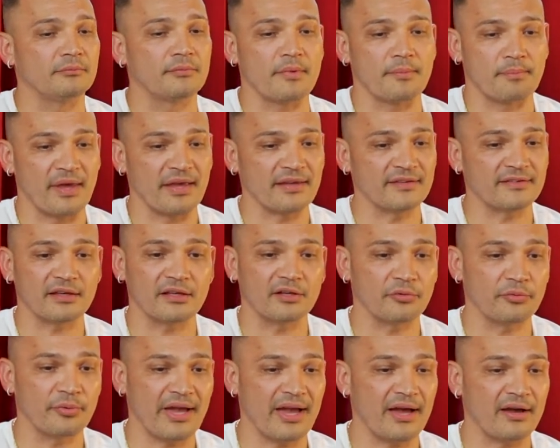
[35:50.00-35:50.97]
basically
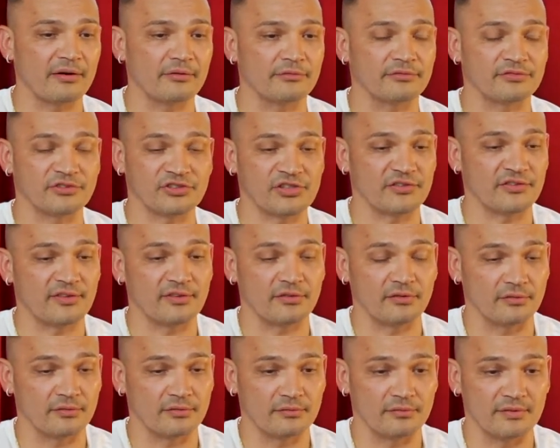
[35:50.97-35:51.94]
we have just
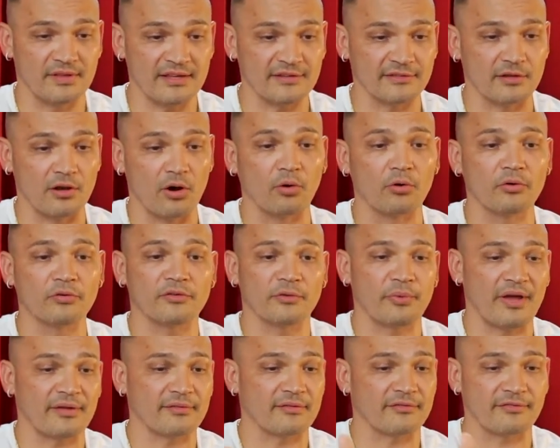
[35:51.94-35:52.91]
these goals and we
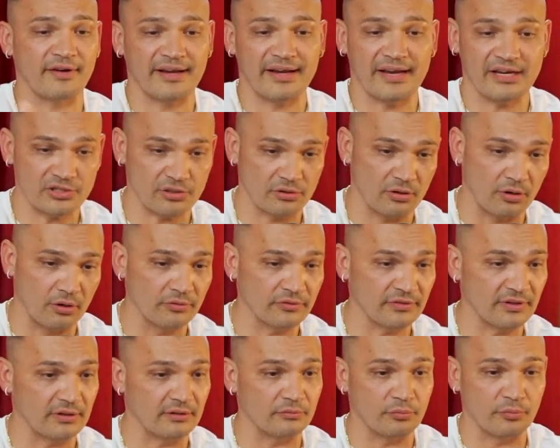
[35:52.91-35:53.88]
have the financial goals
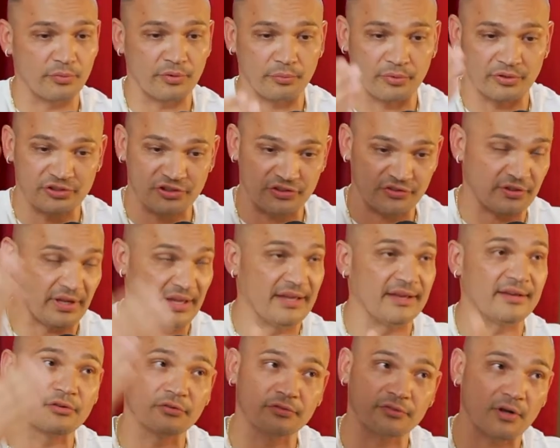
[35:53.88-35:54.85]
and we're just
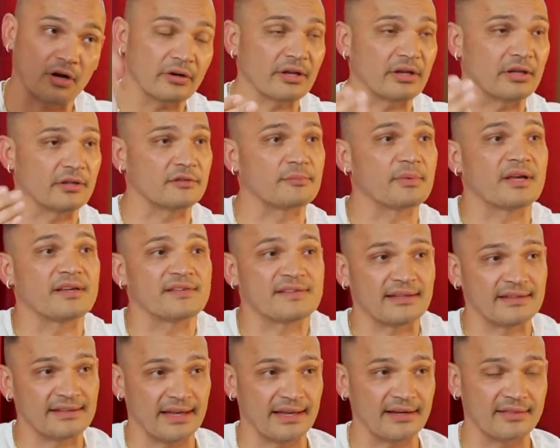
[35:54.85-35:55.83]
hitting those targets because
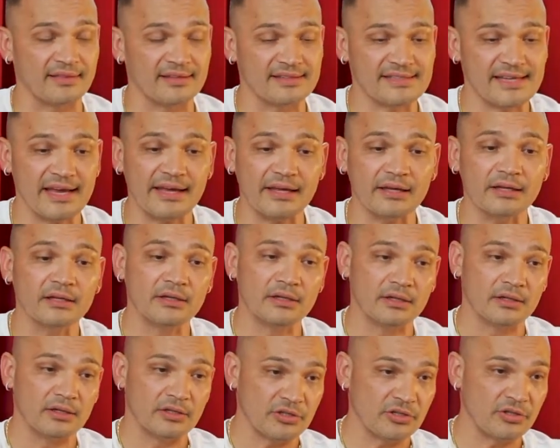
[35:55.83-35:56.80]
at the end of the day,
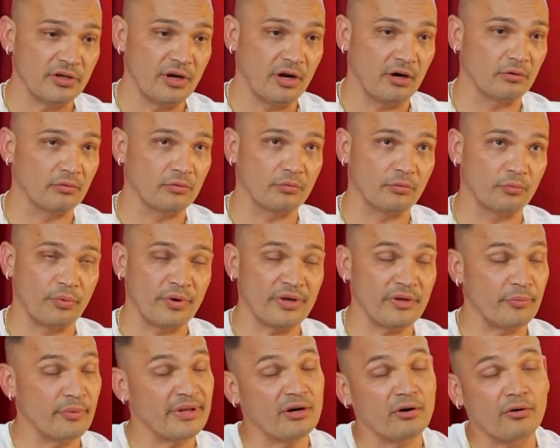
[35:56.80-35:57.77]
you know,
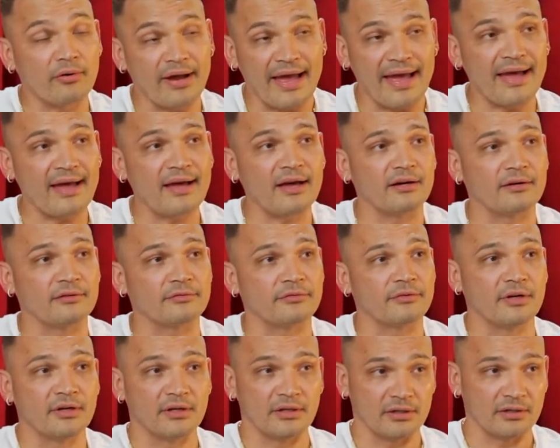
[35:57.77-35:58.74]
we don't have,
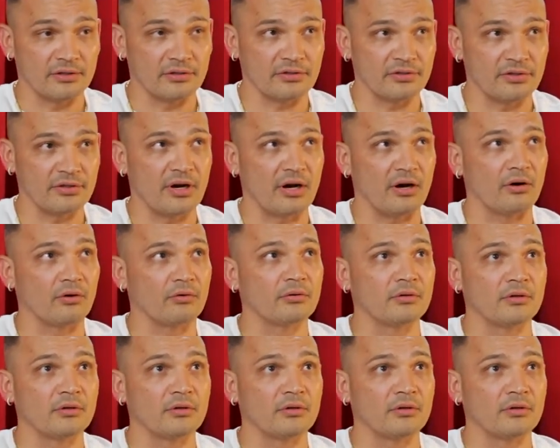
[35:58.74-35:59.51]
you know,